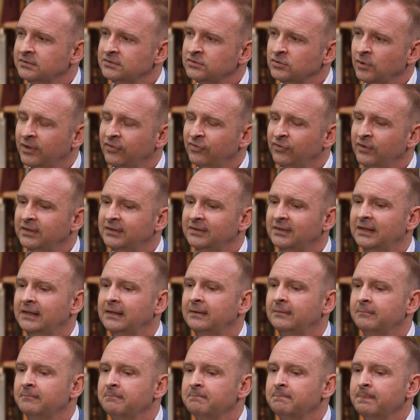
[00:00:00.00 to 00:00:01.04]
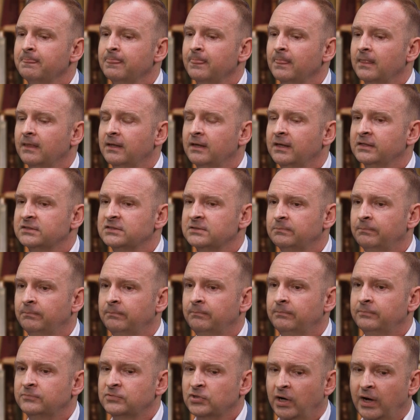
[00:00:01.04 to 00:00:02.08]
So I think that it's
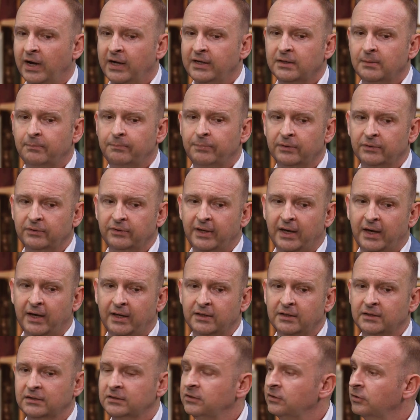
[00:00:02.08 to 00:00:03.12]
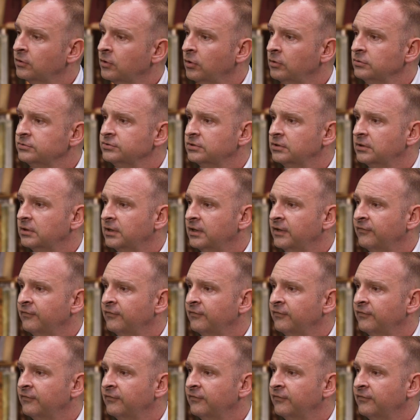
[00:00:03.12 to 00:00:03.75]
trying to build that in your culture.